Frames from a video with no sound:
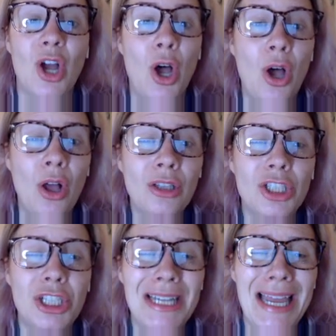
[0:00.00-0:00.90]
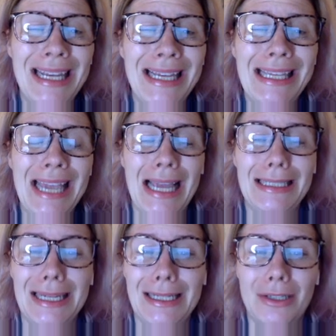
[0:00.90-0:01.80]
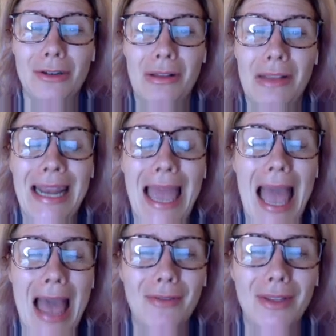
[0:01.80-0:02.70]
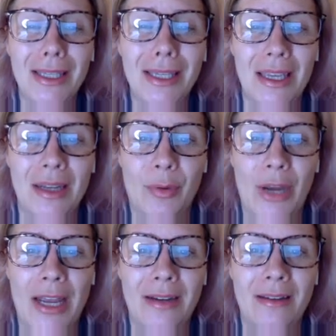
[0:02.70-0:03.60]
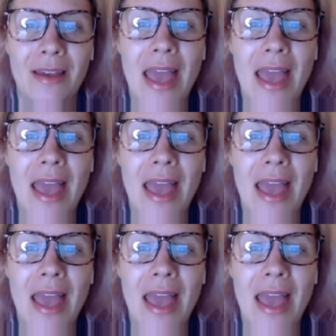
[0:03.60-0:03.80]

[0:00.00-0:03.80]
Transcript: all genetically identical and heavily inbred.